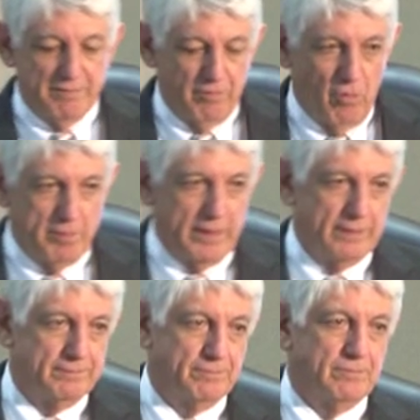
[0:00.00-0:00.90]
for me
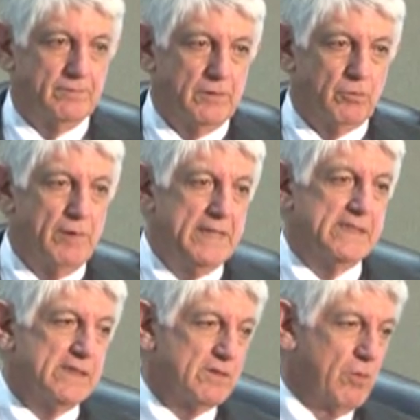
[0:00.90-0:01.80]
the
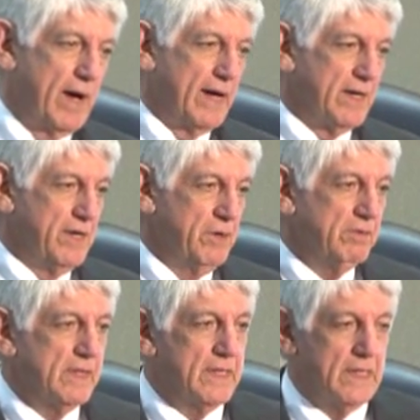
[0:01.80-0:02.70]
reasons why you
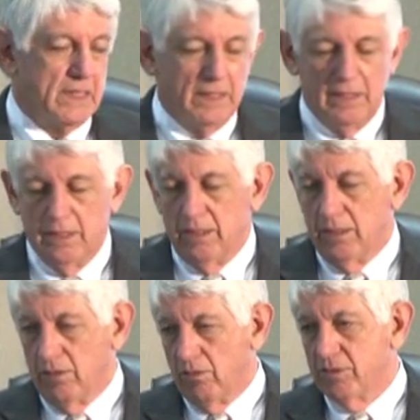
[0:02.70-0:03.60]
think
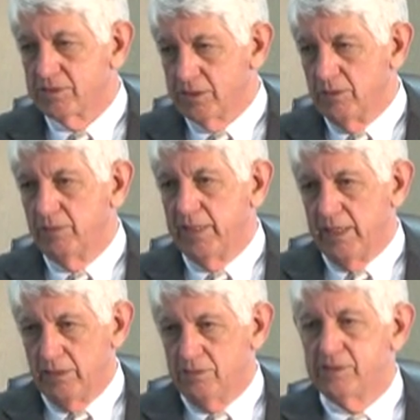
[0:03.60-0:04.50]
lawyers
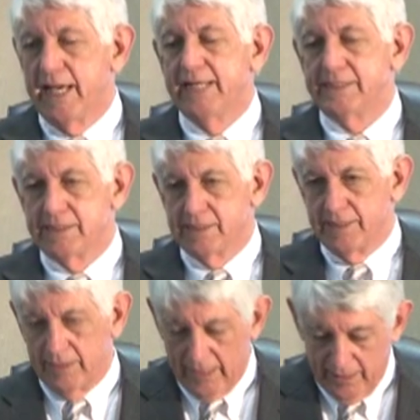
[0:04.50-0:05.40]
lose cases.
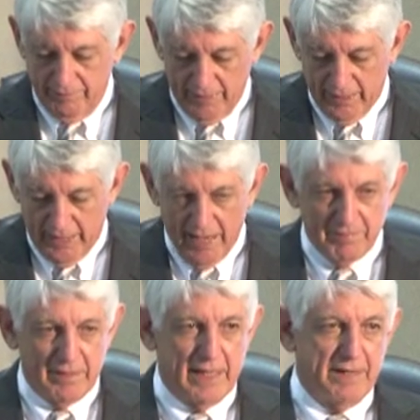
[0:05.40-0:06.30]
And they gave
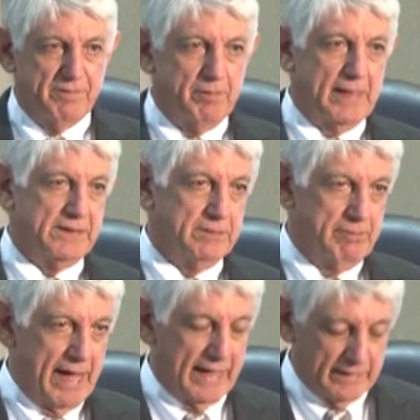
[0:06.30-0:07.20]
me that information
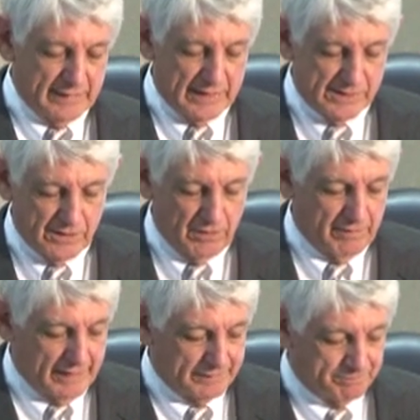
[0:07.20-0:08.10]
back in that
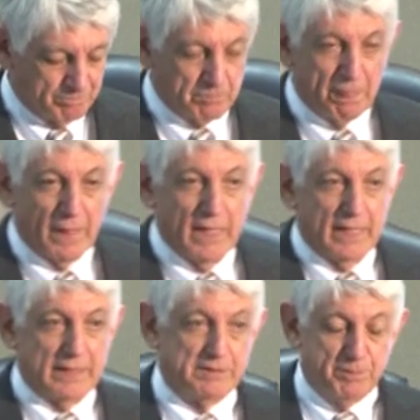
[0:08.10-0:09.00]
survey.
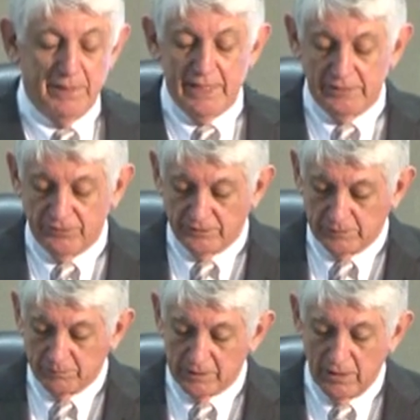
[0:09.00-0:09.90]
And it's pretty
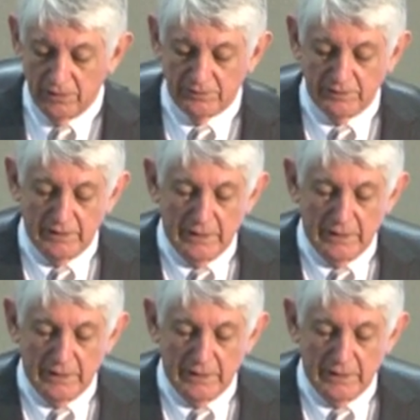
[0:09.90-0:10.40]
interesting because,